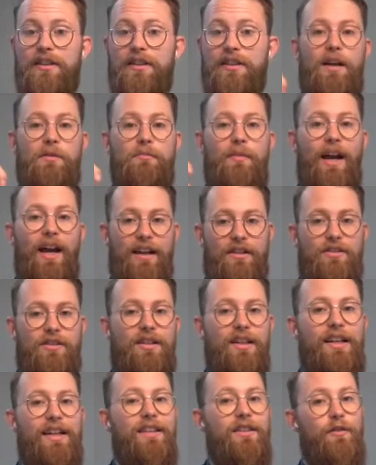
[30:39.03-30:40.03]

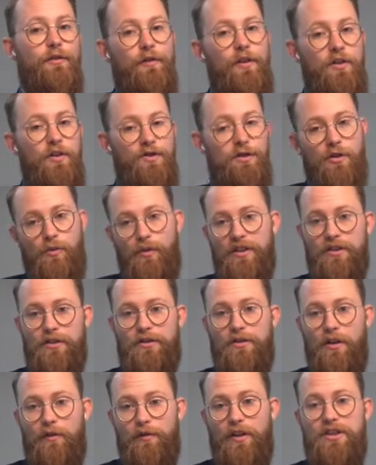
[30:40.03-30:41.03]
actually in the future, when your
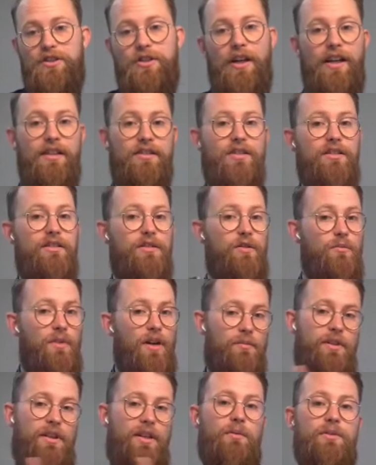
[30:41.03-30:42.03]
software changes, you
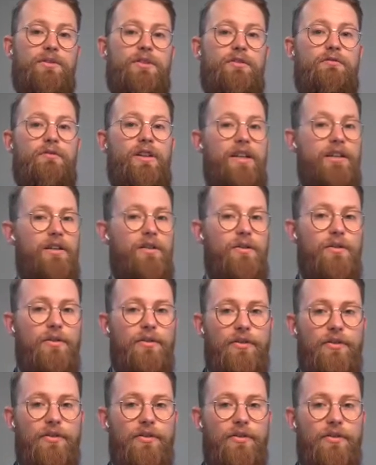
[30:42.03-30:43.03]
might be able to
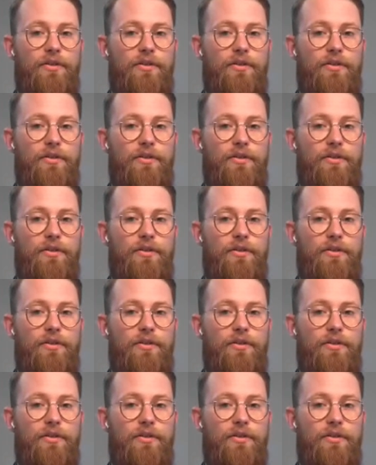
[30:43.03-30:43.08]
reuse